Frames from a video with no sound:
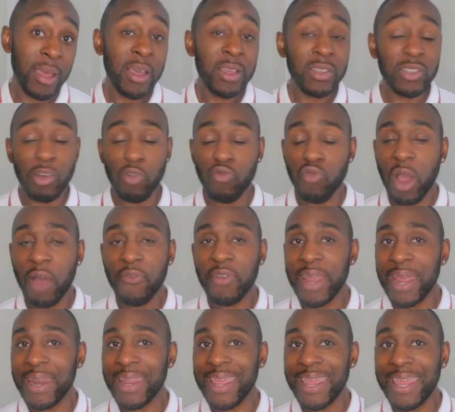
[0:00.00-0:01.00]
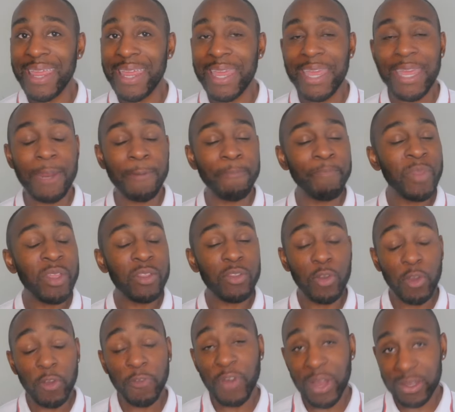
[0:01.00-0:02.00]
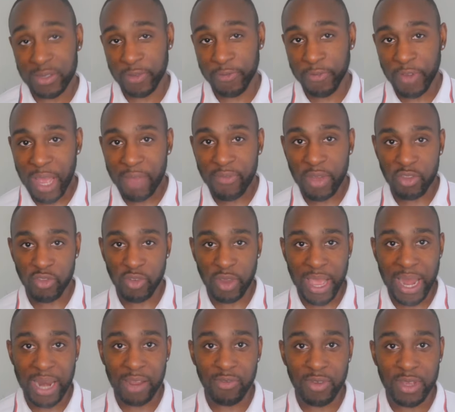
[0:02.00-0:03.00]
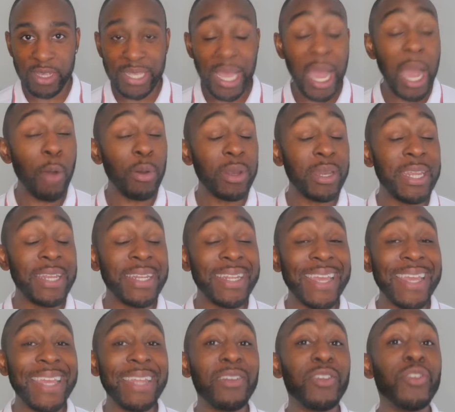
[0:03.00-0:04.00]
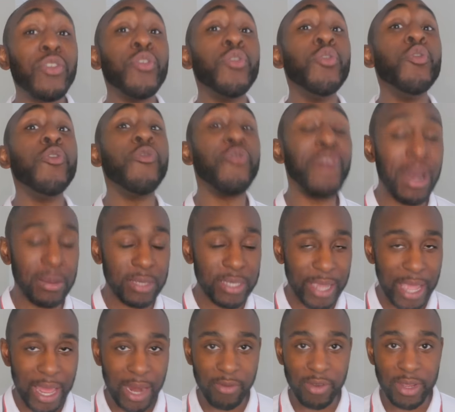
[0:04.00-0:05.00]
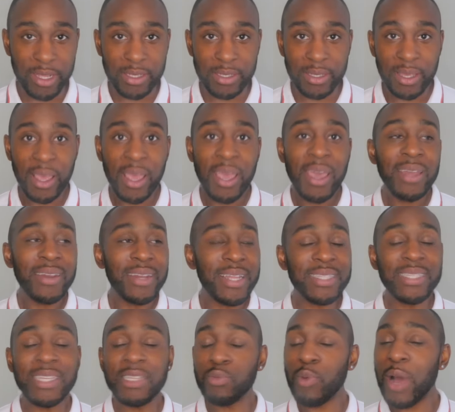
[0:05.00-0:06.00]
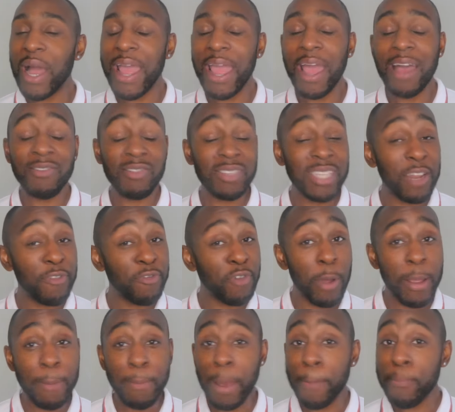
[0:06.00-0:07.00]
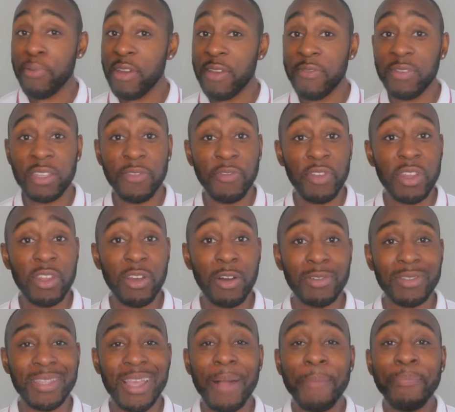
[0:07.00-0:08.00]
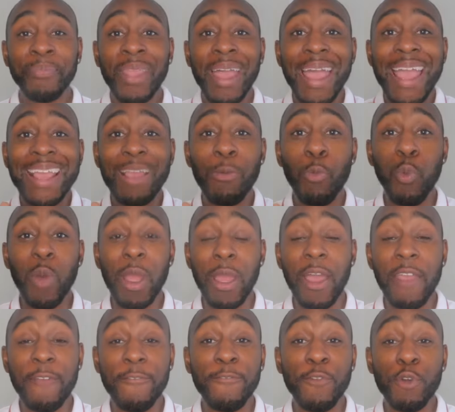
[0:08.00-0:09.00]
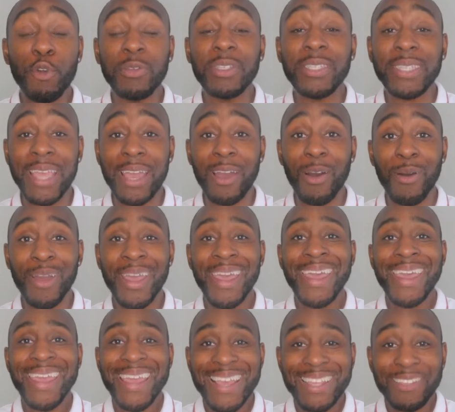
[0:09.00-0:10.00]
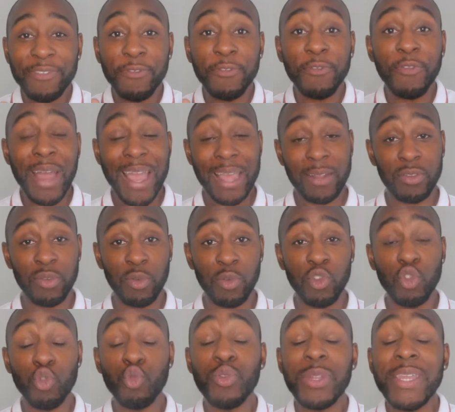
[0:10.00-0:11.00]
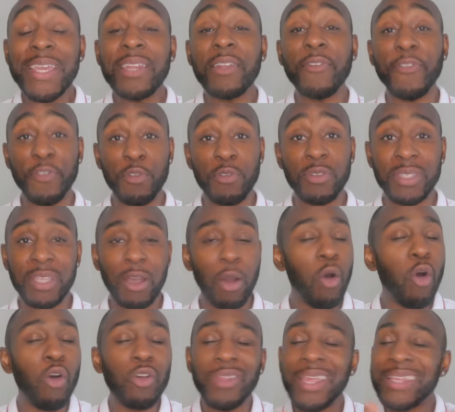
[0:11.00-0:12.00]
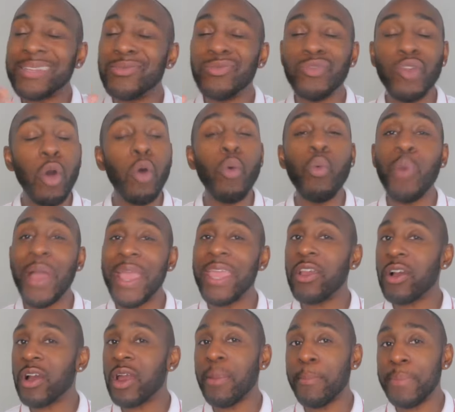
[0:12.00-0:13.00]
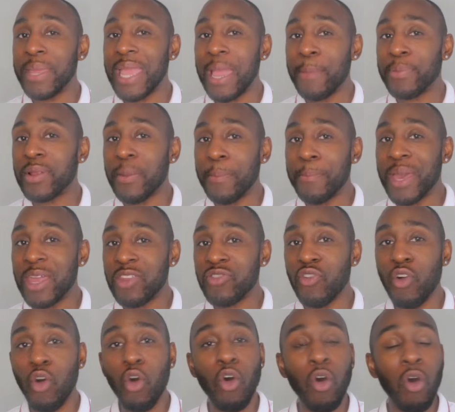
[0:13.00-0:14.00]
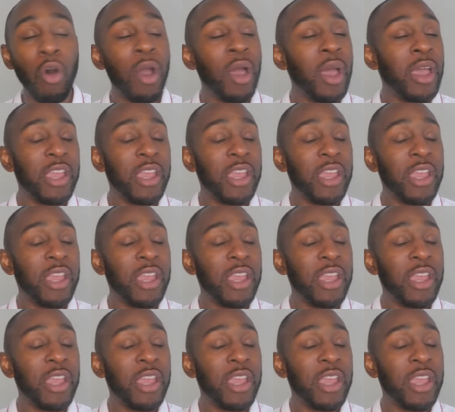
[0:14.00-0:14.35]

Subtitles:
So rather than eating 2,500 calories, I would need to eat 2,000 calories. This is why I've said in my previous videos, a food scale is vital. You need a food scale, or there's no way you're going to be able to measure or